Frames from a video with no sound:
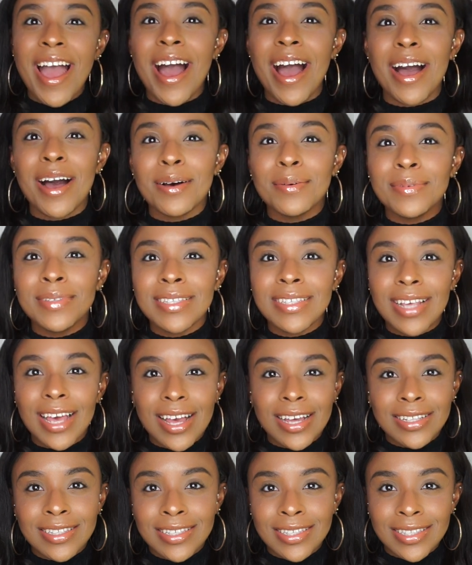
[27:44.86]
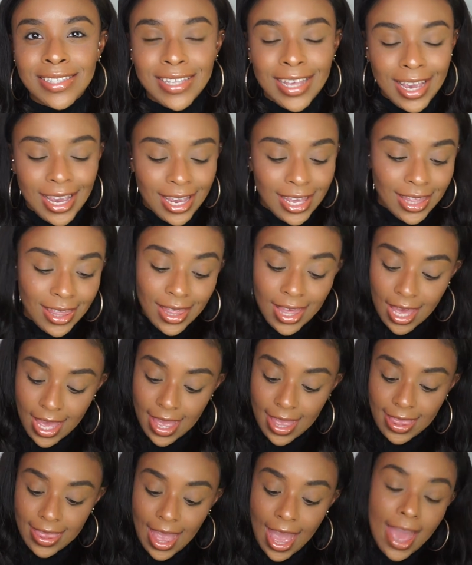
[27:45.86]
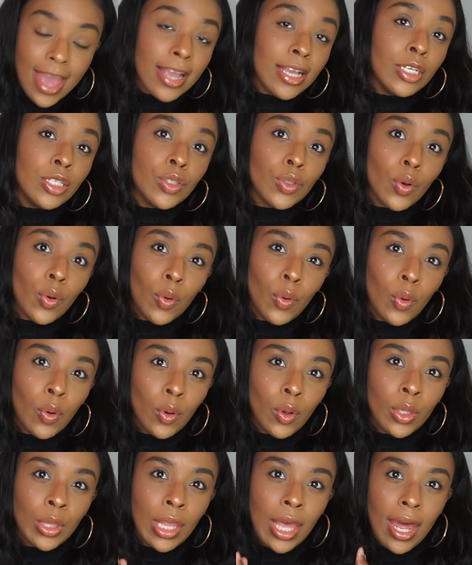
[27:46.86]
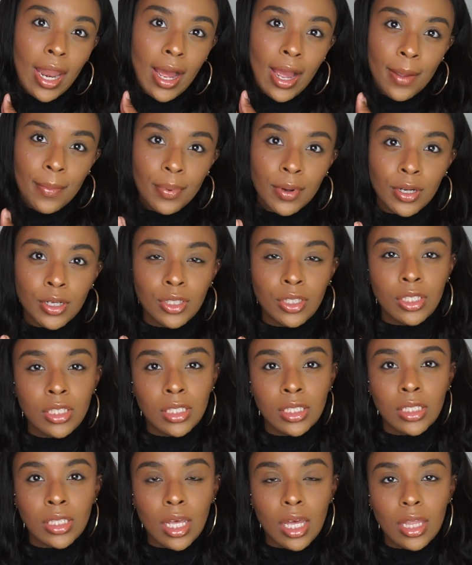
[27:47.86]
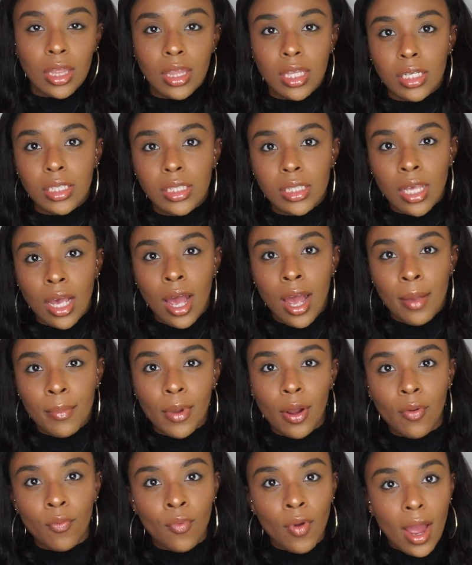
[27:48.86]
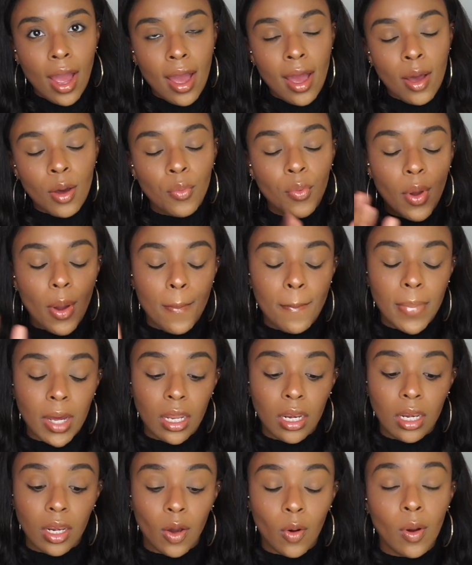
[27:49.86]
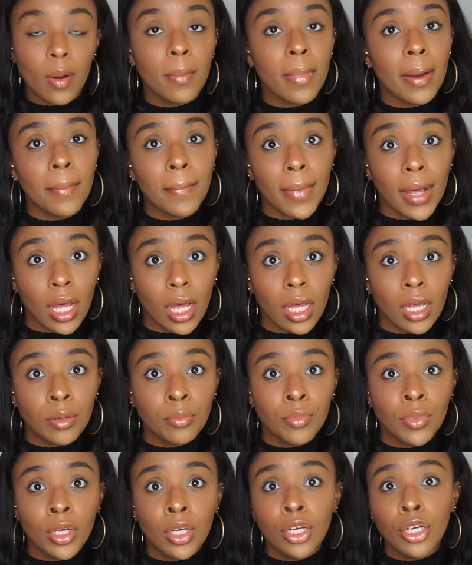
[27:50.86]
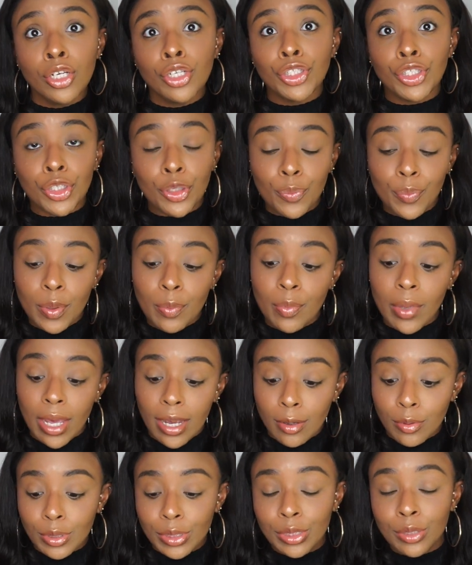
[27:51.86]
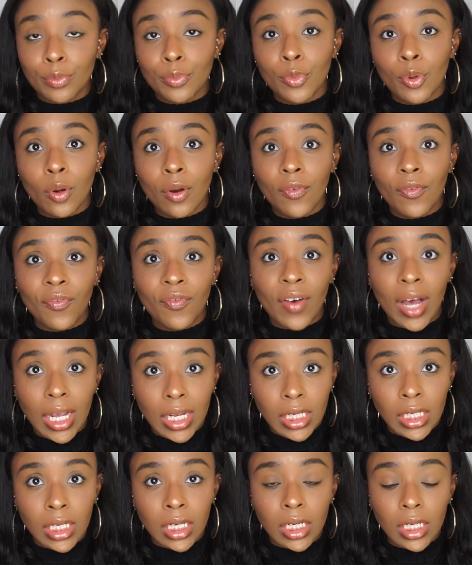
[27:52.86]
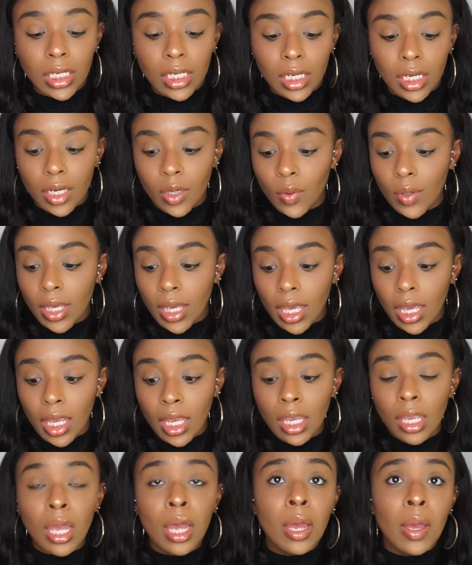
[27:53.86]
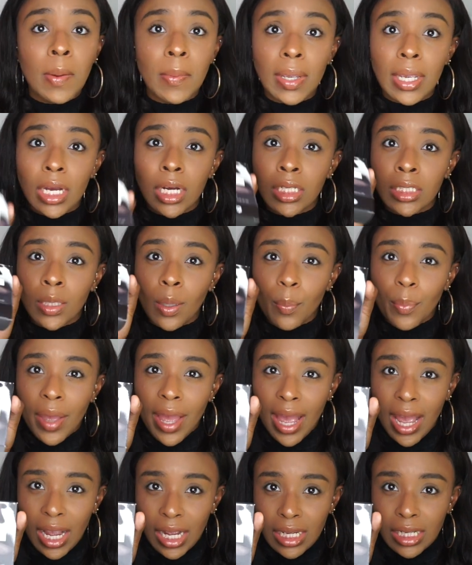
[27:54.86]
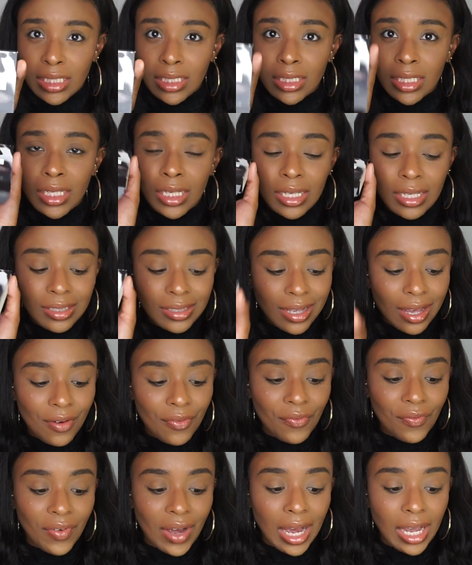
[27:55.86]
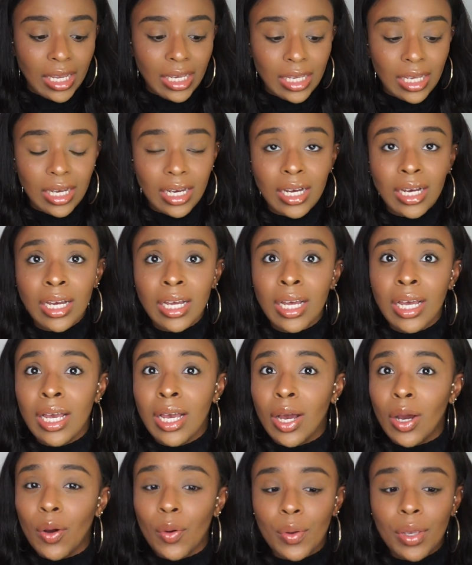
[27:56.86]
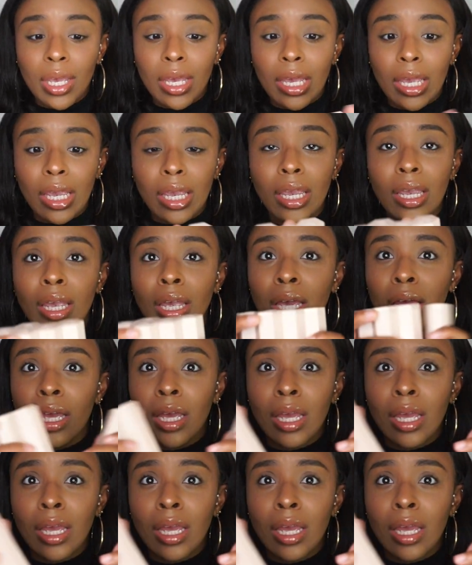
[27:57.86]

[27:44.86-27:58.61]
I'm sad to say that is all that I purchased this time around, but knowing my mom, she'll be back with some more fire, okay? Because packaging is a fire, okay?